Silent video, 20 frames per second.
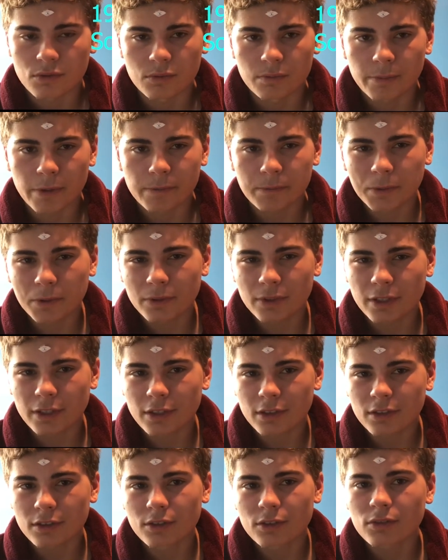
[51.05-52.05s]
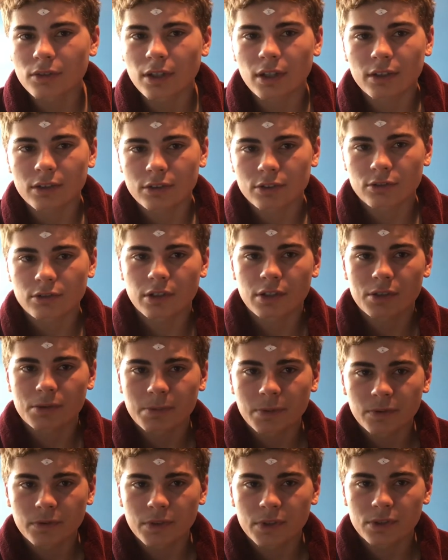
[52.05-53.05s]
People think the new Doctor Strange
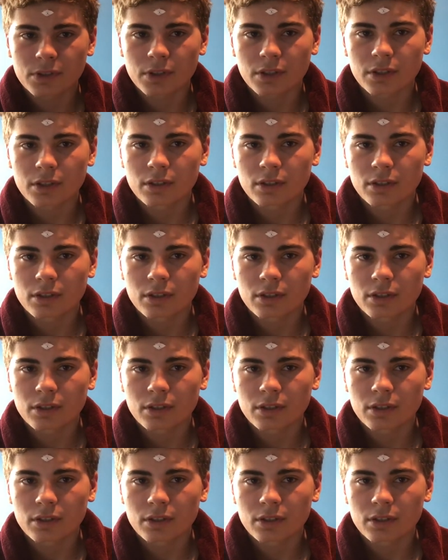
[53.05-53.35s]
movie is good,